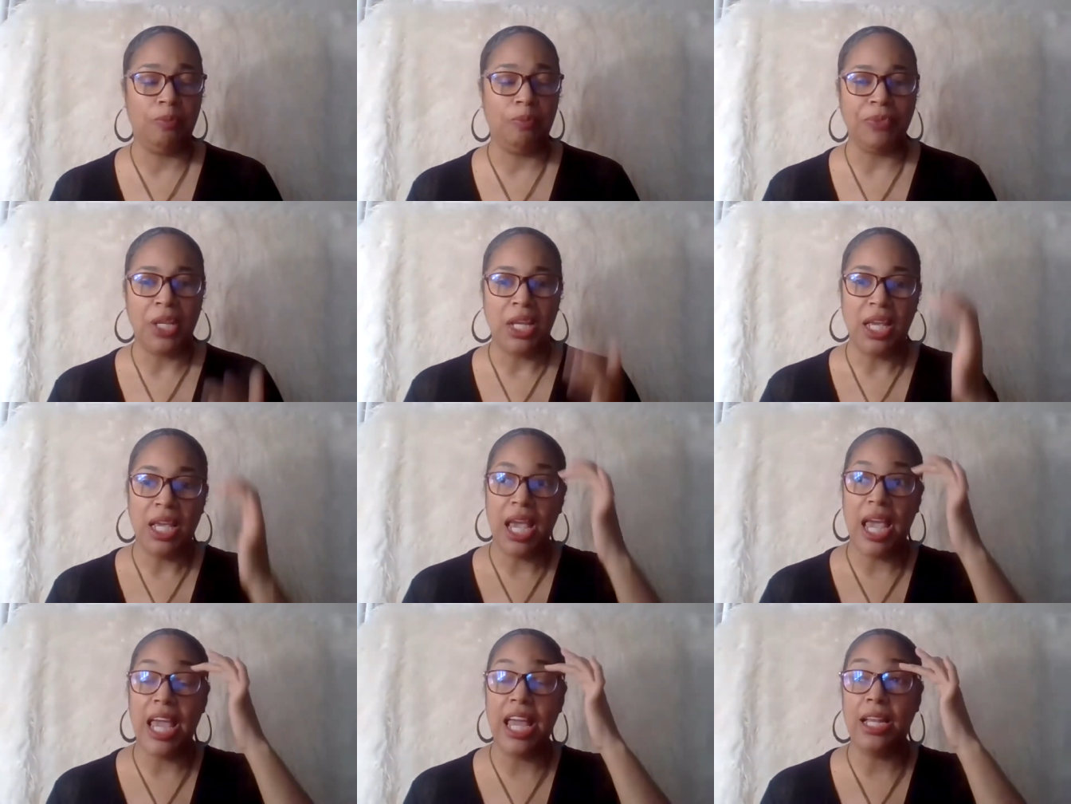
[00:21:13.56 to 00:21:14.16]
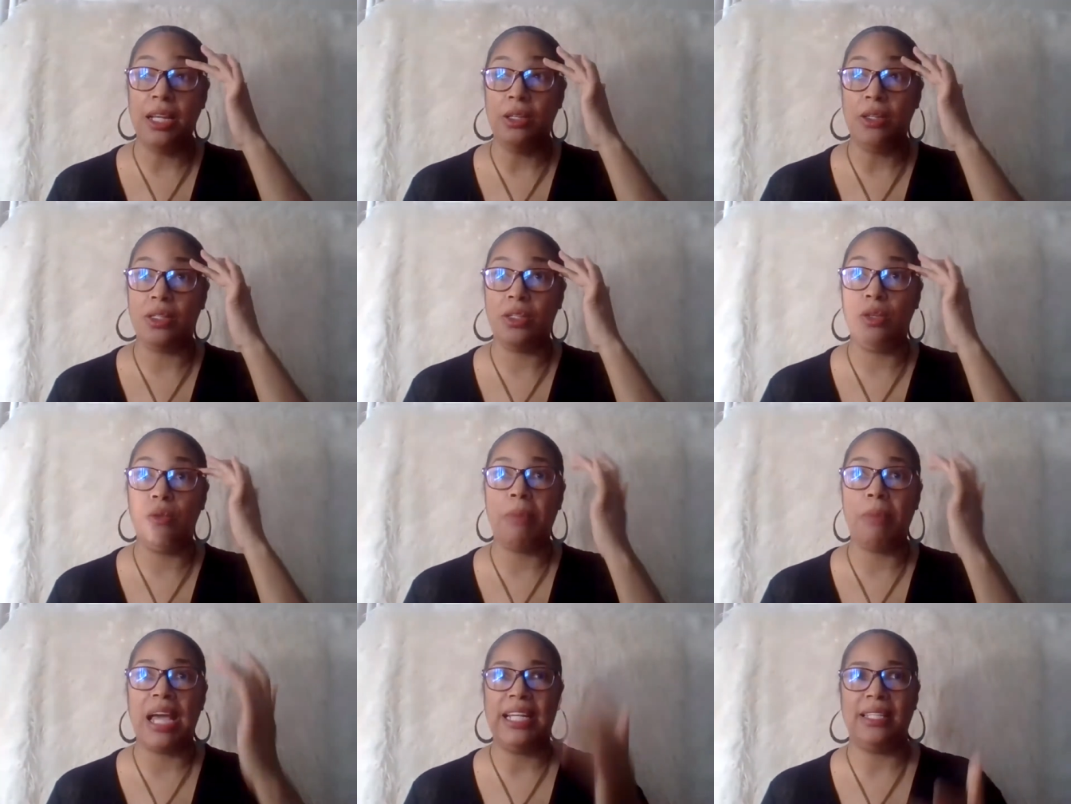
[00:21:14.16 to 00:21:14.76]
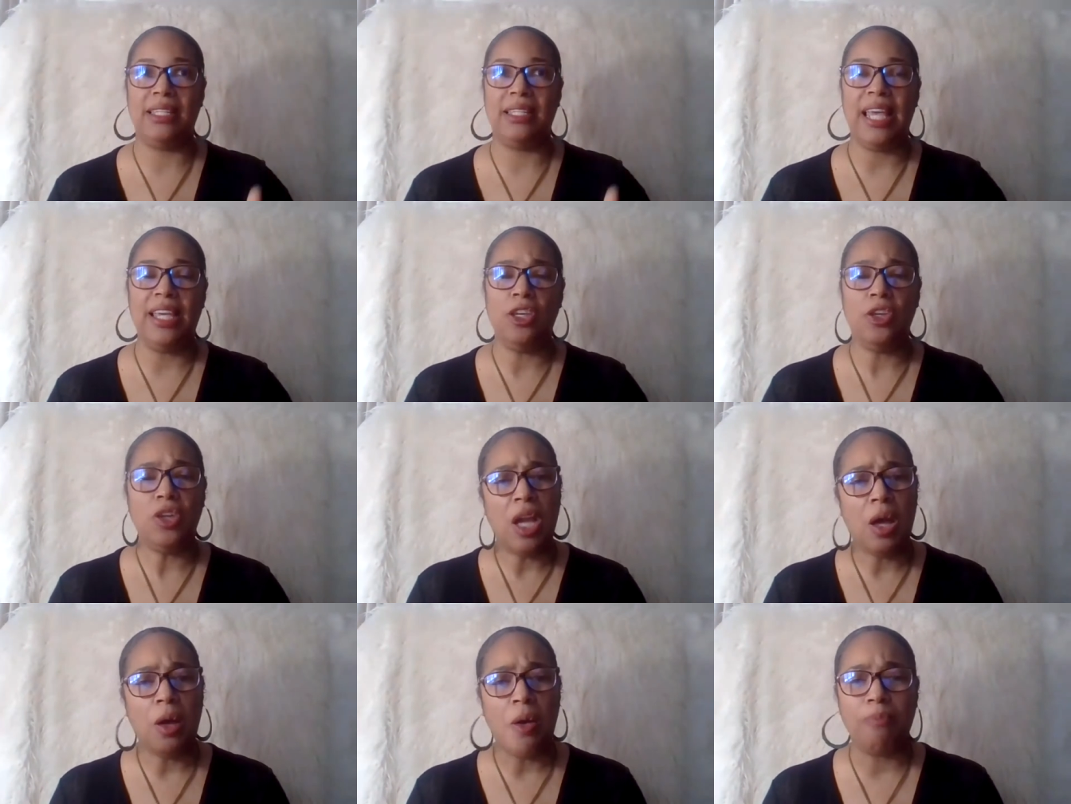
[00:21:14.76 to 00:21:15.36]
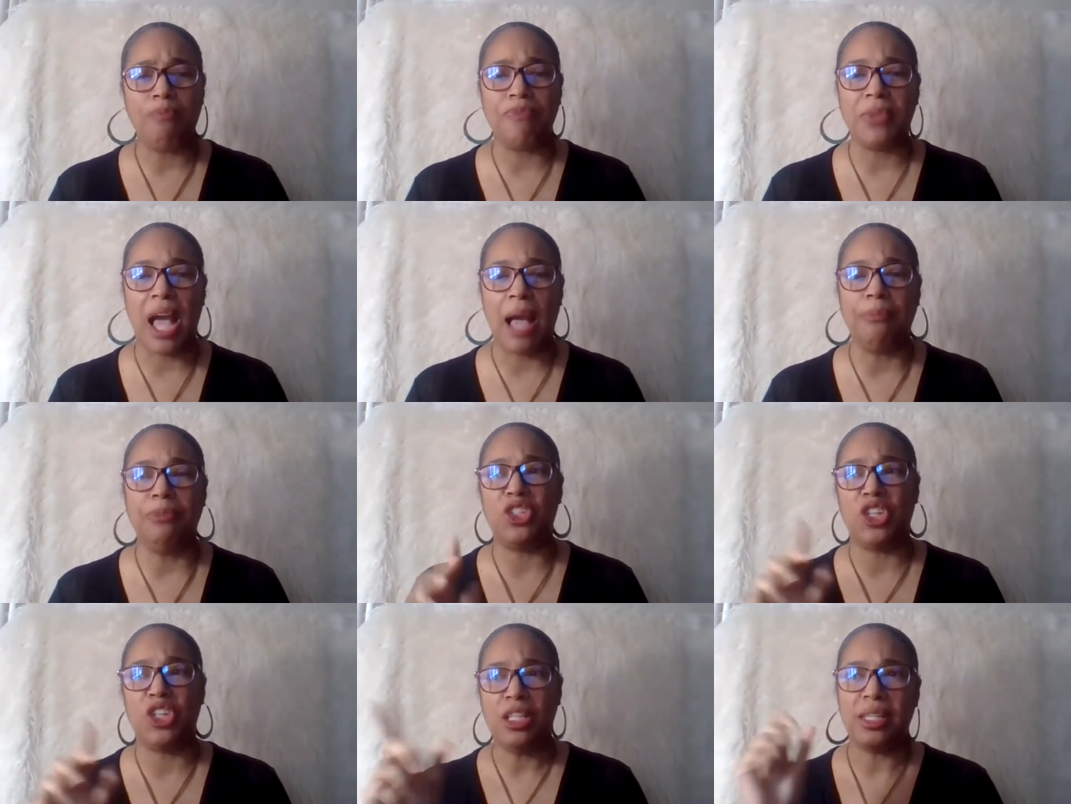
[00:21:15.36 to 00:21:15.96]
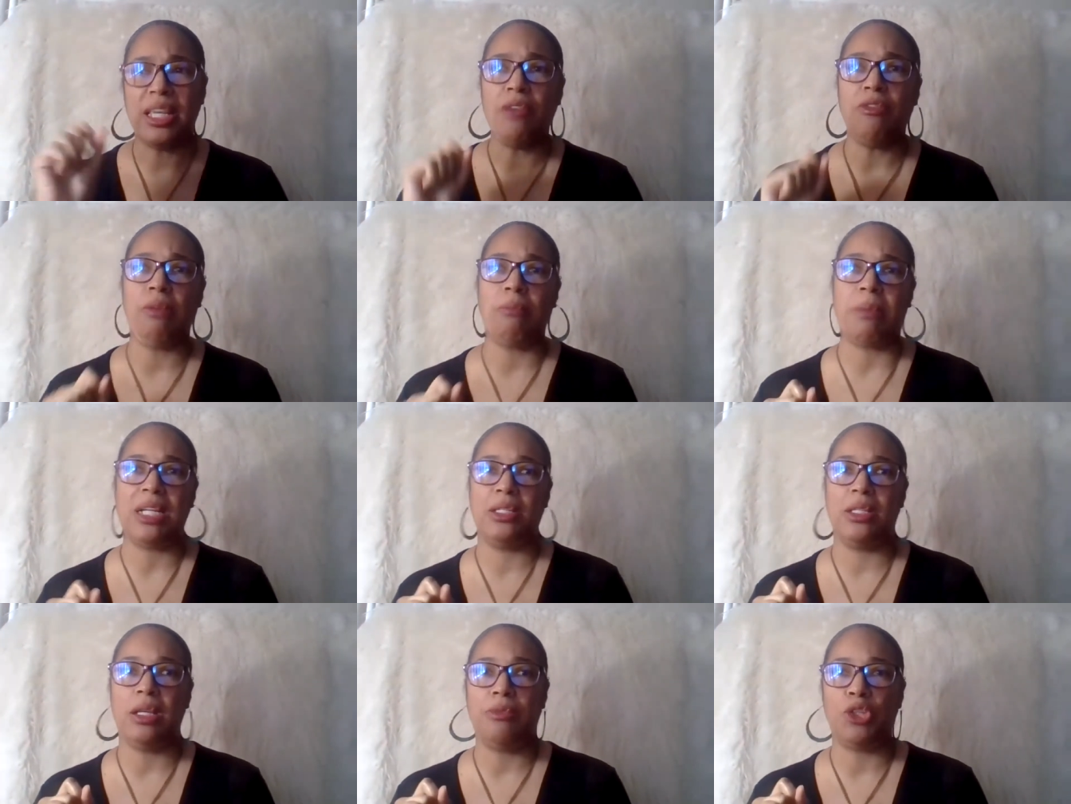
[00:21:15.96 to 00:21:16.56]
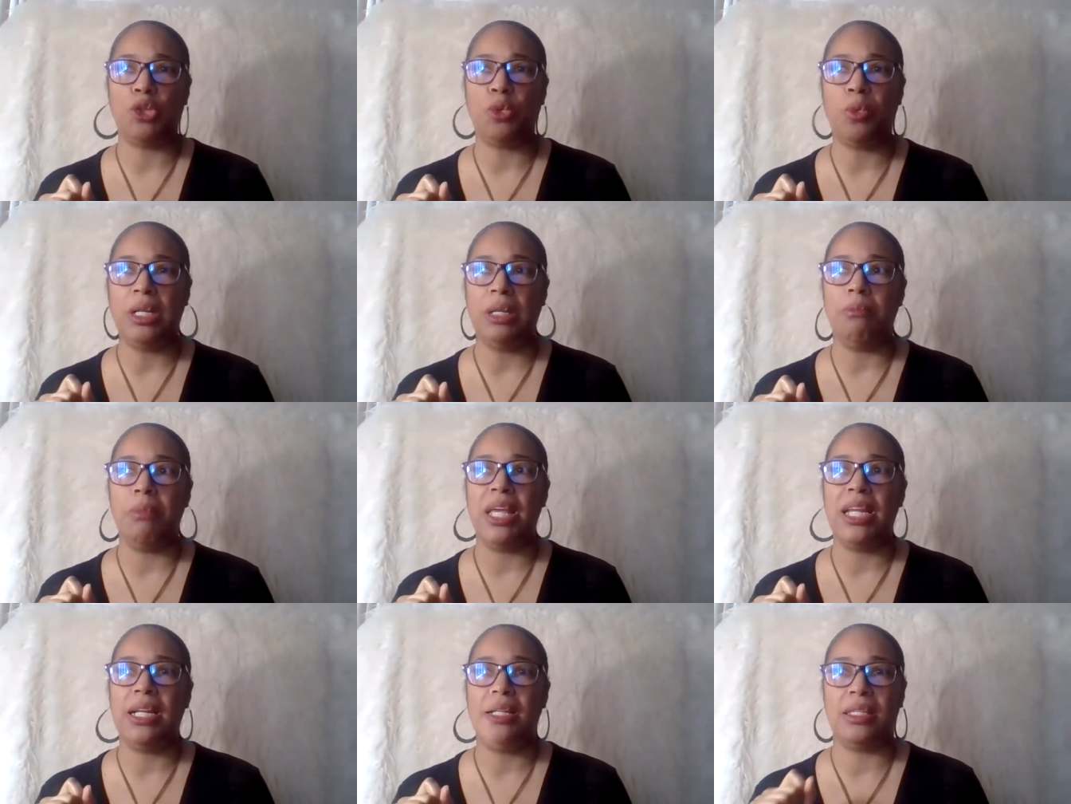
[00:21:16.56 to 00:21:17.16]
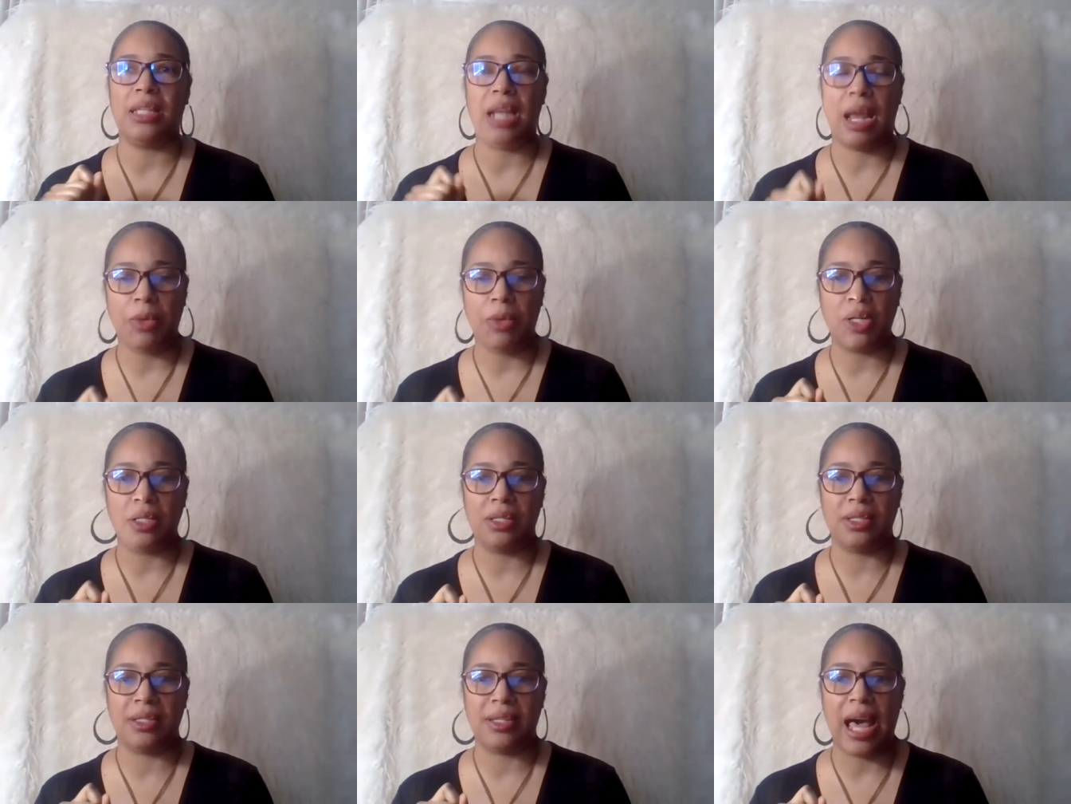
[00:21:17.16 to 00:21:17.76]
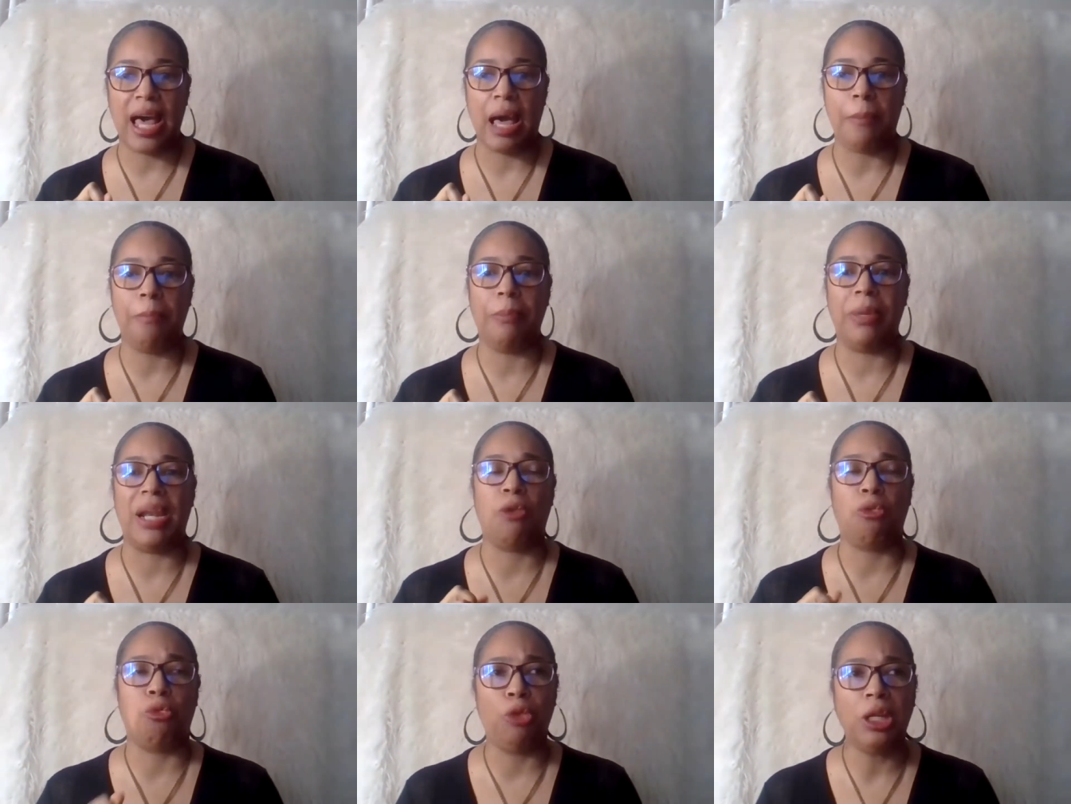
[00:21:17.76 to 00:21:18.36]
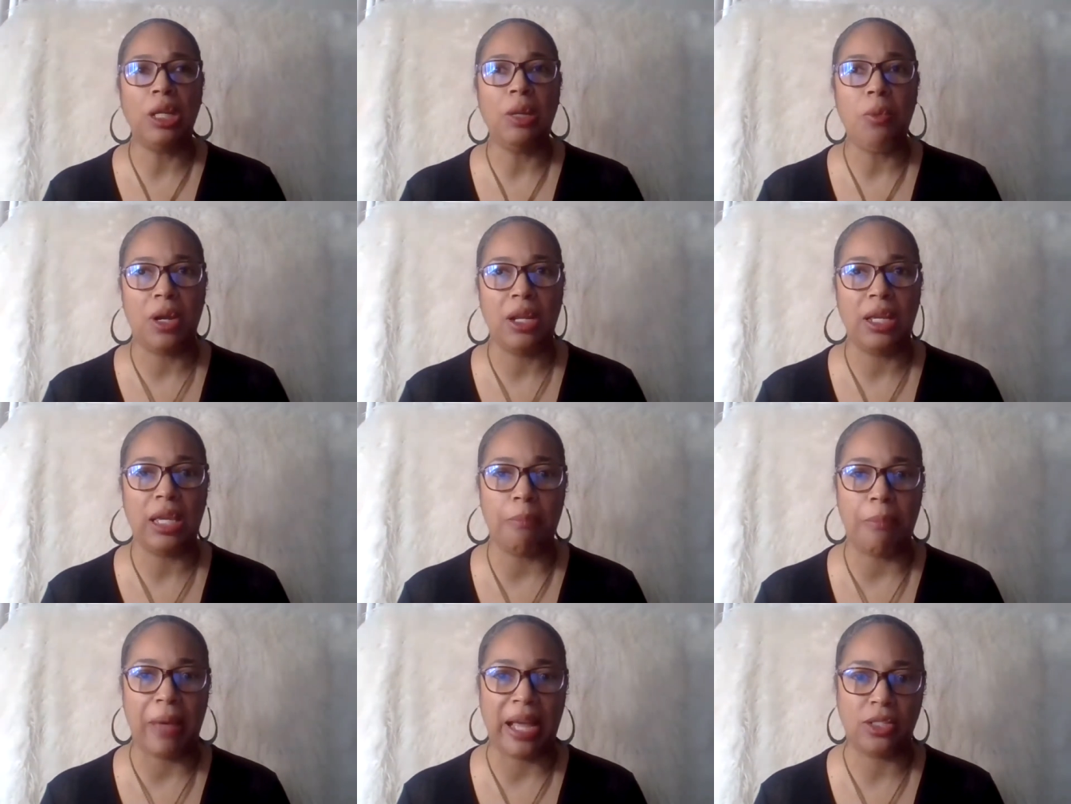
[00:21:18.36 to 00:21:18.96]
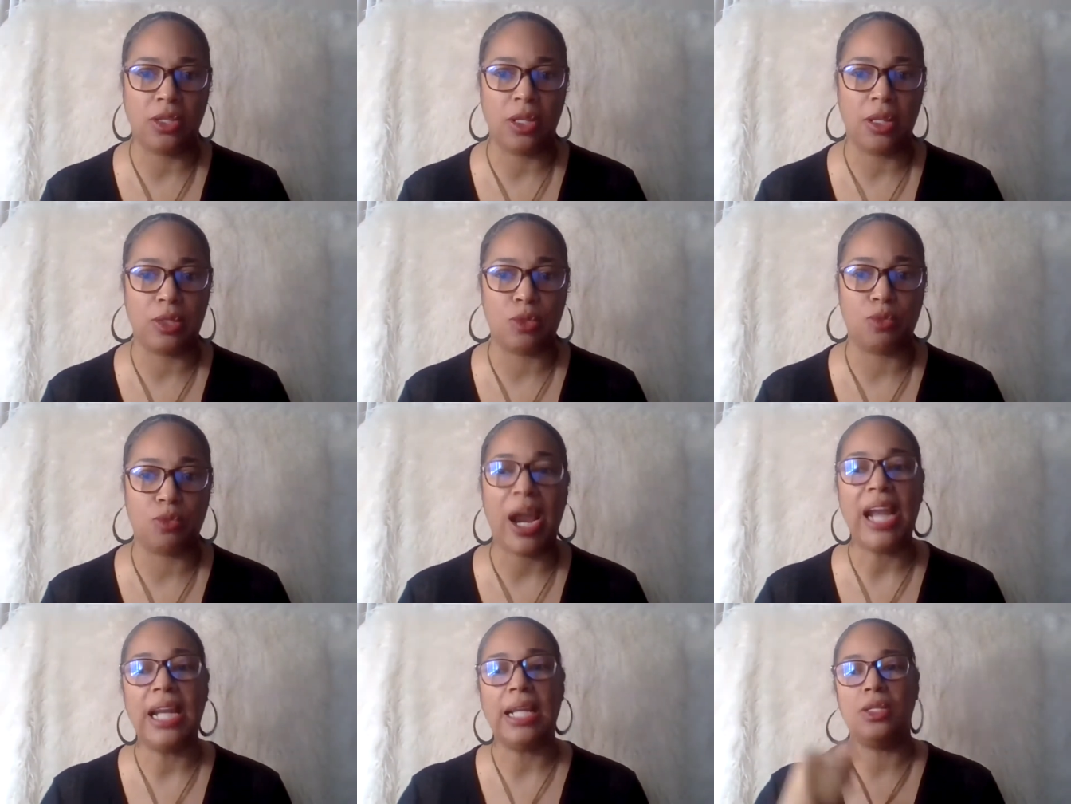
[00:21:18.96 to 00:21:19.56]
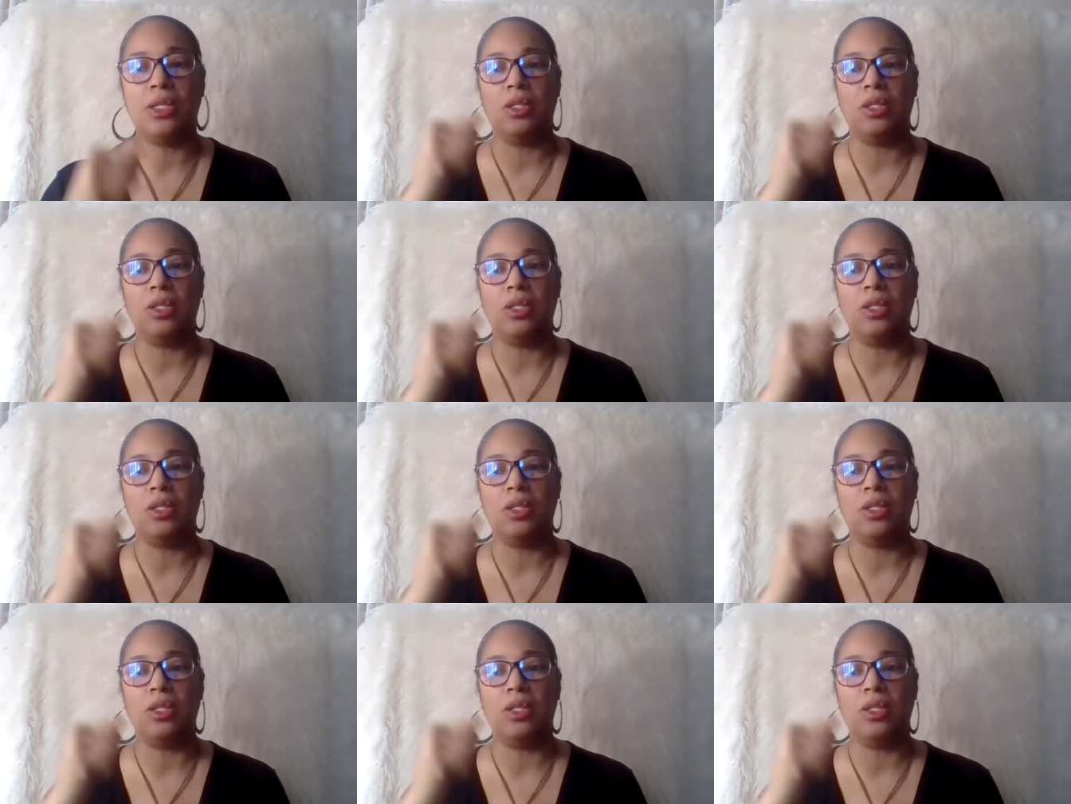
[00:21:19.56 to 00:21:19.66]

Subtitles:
And you might say, you know, I'm just giving myself 20 minutes and I'm going to stop, but I really want to get back to this writing.